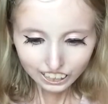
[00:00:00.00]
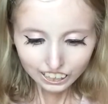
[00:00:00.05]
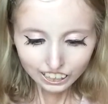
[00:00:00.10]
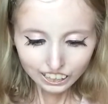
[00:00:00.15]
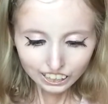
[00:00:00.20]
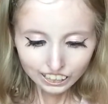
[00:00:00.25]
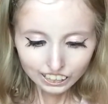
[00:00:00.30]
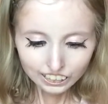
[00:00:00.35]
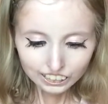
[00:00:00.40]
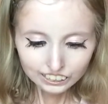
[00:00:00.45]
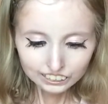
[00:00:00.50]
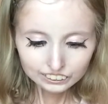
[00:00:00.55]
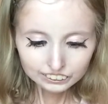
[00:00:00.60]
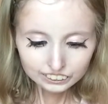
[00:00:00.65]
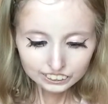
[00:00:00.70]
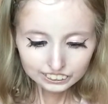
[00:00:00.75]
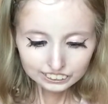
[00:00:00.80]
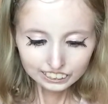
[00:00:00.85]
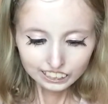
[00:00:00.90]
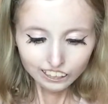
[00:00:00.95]
I
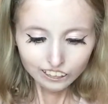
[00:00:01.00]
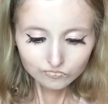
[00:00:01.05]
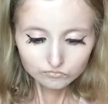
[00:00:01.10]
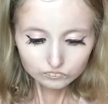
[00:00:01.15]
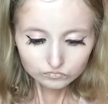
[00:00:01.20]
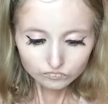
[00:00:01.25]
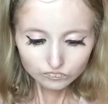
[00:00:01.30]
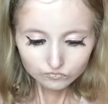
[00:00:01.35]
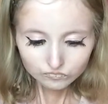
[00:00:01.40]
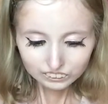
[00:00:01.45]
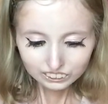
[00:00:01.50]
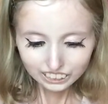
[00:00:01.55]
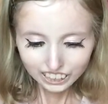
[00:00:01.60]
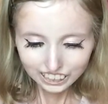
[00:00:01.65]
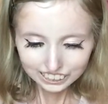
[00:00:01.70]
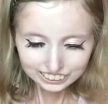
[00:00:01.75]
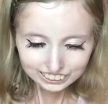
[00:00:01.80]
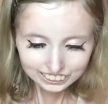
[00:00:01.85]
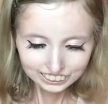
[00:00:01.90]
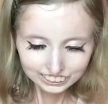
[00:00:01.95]
think everyone will
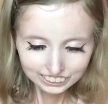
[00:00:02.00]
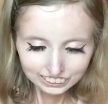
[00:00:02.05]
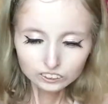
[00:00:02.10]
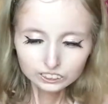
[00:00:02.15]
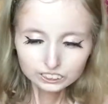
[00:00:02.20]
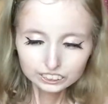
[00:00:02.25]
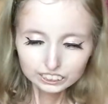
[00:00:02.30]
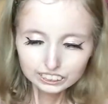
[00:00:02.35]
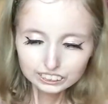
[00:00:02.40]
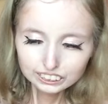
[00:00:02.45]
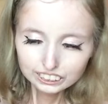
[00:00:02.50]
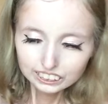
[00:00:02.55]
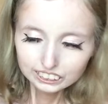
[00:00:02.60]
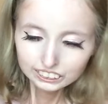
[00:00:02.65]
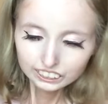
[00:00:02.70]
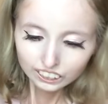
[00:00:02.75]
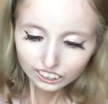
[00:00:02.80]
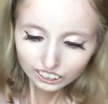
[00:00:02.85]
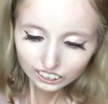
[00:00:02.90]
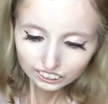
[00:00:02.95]
like it since it
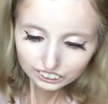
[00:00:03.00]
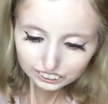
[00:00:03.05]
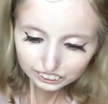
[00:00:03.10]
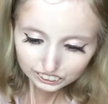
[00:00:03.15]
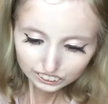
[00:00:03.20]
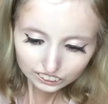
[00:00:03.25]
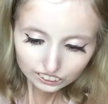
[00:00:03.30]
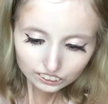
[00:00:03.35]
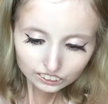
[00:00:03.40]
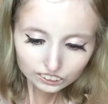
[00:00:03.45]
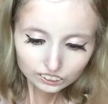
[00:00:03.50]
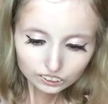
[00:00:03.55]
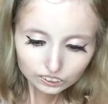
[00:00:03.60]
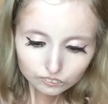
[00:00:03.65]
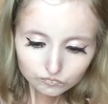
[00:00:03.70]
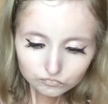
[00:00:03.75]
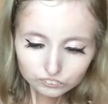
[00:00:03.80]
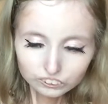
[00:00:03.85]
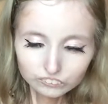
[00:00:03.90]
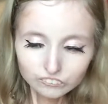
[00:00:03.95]
does
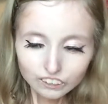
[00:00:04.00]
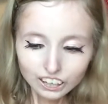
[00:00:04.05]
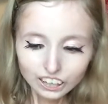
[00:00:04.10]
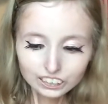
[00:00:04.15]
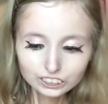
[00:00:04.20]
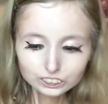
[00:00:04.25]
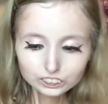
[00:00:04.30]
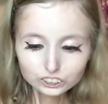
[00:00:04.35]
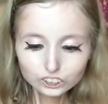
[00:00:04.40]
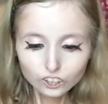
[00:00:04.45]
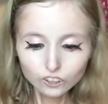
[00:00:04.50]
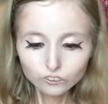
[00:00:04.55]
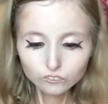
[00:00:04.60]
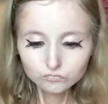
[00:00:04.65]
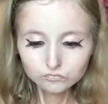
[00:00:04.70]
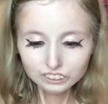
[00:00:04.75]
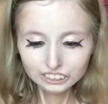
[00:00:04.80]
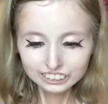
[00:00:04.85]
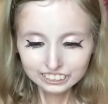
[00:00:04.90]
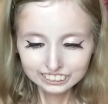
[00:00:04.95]
provide so
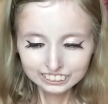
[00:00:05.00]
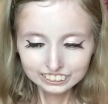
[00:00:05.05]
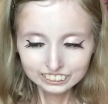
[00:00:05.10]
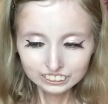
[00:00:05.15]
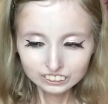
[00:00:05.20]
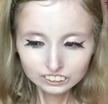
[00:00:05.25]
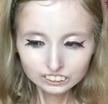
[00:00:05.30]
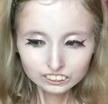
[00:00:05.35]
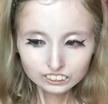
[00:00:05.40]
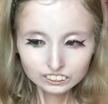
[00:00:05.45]
many,